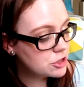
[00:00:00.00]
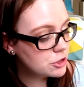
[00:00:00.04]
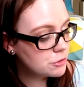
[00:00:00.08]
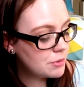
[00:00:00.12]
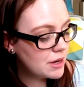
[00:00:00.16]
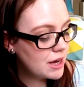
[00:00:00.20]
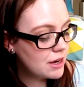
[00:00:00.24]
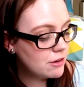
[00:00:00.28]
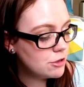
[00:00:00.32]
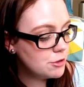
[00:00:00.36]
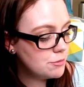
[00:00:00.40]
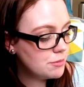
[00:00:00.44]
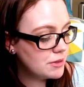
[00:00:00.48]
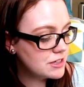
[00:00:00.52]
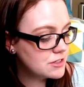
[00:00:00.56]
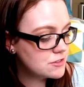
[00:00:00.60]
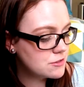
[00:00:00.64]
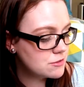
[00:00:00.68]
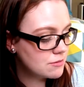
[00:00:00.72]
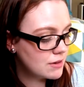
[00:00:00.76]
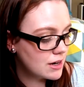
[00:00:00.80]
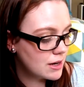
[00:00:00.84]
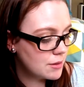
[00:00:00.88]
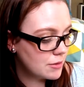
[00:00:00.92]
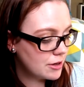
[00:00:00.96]
Powered by
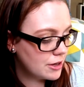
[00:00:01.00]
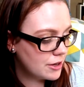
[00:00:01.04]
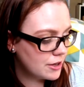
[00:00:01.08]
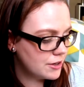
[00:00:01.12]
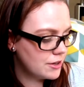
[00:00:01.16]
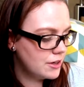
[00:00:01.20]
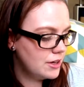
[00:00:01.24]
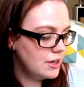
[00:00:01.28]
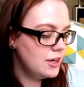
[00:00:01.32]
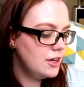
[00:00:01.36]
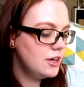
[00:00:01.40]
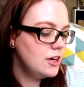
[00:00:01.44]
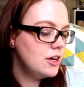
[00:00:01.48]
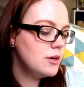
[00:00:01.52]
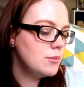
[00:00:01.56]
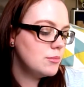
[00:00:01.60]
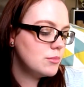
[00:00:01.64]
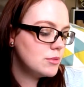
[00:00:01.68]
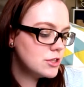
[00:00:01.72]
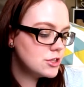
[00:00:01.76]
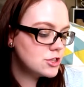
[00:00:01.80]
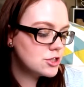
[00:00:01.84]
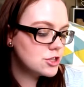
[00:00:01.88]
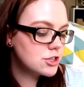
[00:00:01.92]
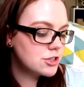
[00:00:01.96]
Ceramide
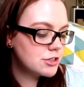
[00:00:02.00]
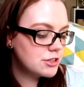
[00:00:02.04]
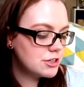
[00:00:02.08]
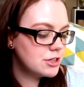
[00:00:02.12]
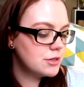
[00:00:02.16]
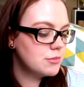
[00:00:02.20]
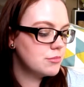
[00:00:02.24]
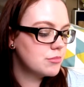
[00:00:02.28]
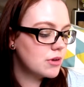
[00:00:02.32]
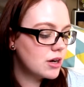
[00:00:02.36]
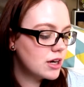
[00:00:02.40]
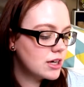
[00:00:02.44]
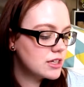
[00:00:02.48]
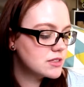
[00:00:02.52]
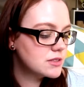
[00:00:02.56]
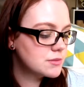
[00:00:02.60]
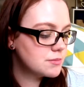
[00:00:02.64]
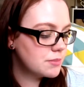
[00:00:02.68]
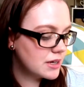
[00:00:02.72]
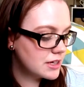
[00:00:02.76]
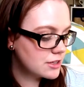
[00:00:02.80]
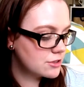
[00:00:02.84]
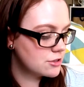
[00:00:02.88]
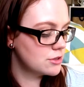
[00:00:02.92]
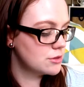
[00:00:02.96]
Moisture Cream Broad
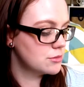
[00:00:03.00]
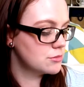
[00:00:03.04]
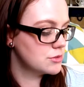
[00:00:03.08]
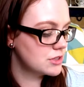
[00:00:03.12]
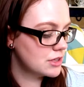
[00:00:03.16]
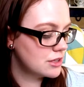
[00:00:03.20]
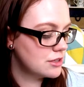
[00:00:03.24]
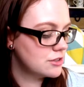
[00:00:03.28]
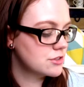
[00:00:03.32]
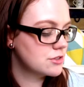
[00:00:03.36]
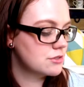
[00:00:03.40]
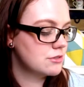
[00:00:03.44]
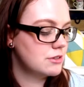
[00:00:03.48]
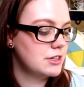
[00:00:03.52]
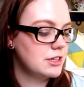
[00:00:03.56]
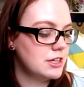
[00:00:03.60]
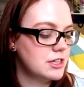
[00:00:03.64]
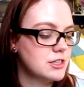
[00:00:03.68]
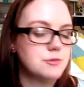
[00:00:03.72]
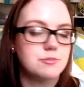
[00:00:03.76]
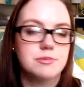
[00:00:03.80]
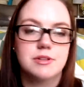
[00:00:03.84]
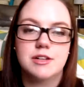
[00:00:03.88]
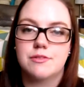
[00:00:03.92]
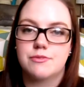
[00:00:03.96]
Spectrum Sunscreen
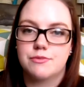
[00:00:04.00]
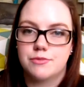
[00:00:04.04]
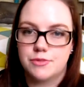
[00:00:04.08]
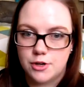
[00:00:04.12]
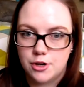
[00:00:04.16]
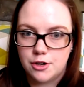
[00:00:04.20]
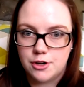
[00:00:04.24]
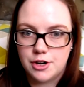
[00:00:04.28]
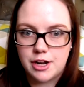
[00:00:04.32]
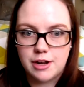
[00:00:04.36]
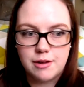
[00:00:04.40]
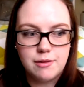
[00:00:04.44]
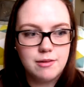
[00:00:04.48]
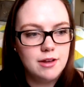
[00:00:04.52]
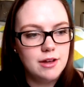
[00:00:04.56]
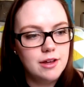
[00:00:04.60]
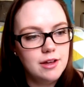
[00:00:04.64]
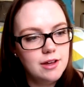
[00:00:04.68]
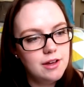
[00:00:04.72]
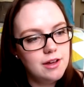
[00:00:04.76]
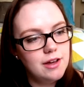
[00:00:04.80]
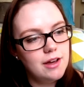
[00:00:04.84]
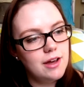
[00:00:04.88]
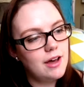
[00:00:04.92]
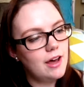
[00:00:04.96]
SPF 30.
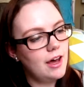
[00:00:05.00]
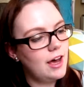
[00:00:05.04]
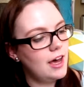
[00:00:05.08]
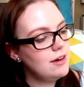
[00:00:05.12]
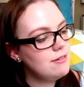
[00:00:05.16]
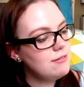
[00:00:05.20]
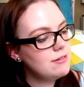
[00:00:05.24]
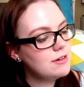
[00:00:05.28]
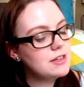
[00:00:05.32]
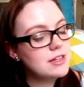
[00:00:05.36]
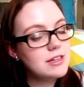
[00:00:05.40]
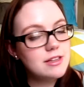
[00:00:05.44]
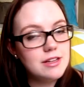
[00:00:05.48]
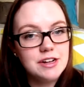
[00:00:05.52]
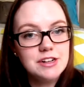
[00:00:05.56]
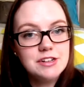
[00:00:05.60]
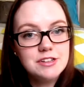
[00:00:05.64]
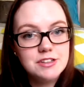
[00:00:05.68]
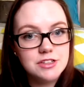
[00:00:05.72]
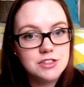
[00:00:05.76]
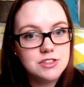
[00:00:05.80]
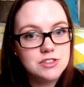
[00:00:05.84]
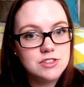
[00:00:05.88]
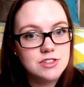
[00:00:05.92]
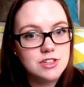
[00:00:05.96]
I really
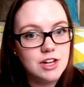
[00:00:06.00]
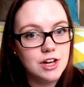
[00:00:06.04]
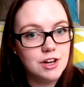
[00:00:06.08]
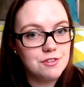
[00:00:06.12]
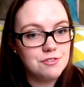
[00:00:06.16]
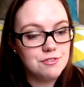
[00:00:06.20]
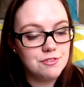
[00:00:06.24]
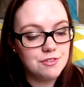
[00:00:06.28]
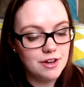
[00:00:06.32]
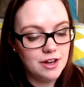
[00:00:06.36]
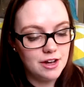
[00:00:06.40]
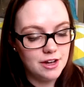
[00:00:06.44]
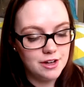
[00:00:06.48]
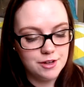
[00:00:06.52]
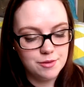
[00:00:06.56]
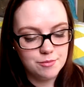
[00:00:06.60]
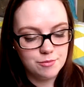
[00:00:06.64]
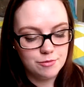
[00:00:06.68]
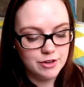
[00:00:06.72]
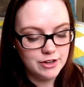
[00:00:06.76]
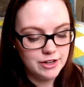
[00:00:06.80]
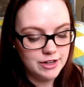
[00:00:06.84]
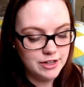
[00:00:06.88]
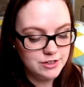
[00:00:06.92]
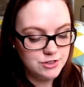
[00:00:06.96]
liked this stuff.
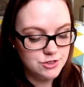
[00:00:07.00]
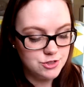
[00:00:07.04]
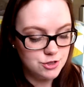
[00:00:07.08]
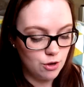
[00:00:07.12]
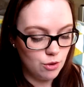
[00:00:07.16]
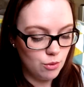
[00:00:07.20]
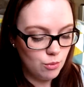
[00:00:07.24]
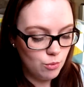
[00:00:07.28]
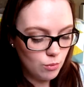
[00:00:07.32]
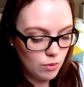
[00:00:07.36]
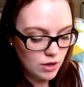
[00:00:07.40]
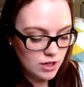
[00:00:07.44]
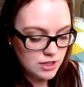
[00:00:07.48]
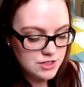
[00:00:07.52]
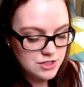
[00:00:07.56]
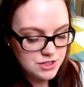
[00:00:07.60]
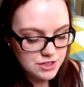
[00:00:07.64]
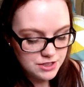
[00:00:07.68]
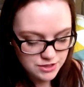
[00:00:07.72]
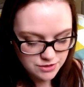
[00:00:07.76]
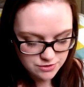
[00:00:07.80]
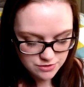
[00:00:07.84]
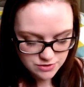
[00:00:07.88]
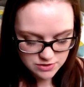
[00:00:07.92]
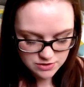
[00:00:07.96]
When I don't want to
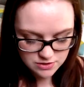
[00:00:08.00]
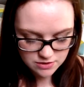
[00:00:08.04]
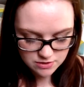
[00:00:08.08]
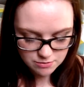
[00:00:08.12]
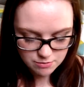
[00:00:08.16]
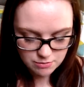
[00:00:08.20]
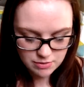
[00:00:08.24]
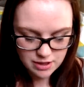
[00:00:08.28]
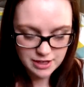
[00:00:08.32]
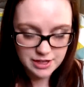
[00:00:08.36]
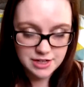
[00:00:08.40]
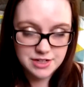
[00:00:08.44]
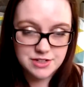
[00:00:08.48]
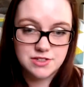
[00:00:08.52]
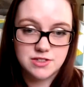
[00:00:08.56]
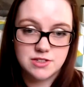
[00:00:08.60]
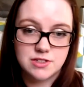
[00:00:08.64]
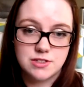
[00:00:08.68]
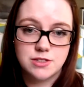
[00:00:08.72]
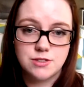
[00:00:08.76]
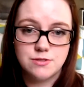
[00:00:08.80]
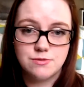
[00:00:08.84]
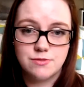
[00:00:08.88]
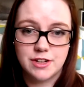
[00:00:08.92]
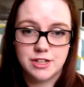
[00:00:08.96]
use my
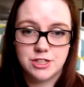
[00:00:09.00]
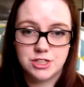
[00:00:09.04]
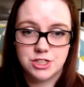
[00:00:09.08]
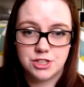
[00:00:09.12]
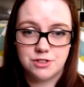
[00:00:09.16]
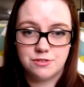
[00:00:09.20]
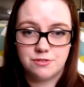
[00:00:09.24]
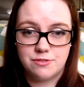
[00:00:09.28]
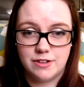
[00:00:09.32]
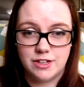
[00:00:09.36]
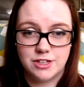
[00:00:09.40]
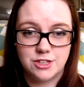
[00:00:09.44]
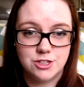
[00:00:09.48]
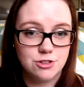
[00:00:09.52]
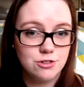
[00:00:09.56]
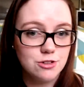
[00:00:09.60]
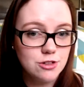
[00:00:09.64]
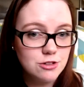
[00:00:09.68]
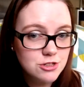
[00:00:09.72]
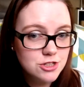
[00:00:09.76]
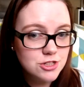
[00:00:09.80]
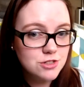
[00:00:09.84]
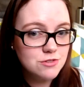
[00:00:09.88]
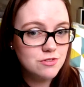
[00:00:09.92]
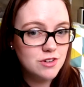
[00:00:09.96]
Sea Veggie facial
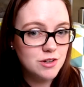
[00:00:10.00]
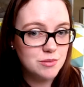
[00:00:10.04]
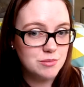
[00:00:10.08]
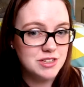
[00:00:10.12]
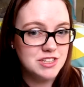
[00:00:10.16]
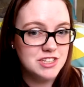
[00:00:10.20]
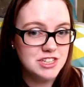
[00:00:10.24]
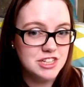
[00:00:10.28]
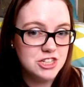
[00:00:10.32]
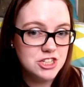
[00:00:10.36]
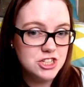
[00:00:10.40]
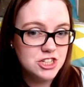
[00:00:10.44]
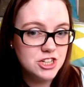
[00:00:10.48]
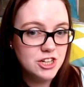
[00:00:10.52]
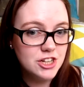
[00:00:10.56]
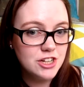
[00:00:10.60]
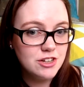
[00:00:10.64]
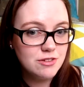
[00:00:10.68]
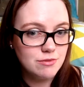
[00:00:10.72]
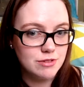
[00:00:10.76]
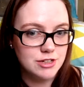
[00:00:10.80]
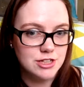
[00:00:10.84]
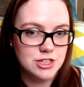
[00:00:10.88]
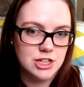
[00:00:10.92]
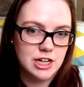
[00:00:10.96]
lotion from
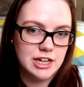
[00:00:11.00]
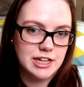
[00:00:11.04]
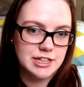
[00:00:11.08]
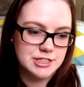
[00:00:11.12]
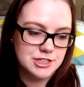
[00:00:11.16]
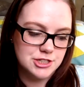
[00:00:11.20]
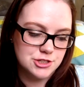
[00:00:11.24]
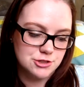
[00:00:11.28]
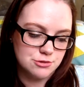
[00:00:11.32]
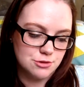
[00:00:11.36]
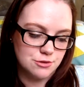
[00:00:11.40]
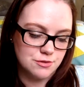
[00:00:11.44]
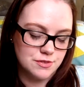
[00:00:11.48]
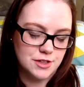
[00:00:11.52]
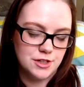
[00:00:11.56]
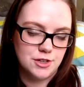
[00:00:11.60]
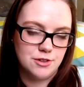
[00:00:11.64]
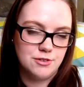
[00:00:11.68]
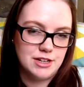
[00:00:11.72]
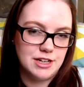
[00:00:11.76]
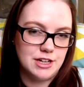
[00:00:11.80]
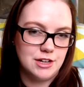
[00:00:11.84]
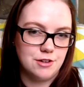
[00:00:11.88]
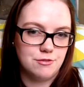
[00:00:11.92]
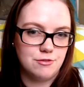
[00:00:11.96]
Indigena, which I just
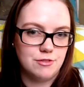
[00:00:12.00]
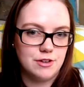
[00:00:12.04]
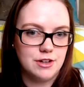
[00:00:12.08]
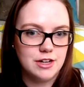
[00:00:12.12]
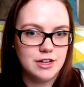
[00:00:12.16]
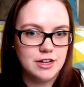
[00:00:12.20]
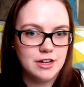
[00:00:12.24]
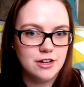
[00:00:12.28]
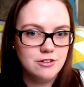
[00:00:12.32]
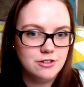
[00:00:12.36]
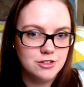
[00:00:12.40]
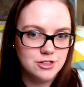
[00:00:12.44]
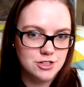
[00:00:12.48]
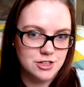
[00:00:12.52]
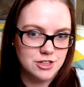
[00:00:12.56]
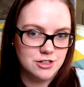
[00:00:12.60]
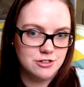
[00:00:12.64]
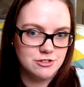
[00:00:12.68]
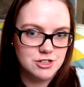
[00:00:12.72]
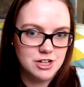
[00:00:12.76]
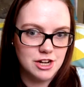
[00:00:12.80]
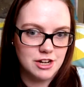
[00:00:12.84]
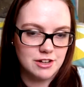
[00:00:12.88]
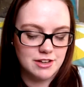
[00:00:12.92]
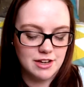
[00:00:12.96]
reviewed in a video, you should go
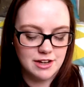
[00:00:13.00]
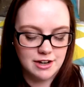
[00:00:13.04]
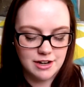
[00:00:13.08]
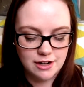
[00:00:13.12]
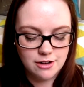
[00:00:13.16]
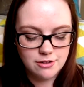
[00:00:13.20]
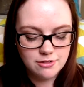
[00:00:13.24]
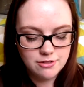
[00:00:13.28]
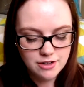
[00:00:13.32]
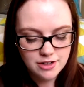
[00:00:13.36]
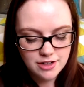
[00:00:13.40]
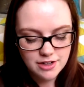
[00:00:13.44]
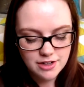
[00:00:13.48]
check that out.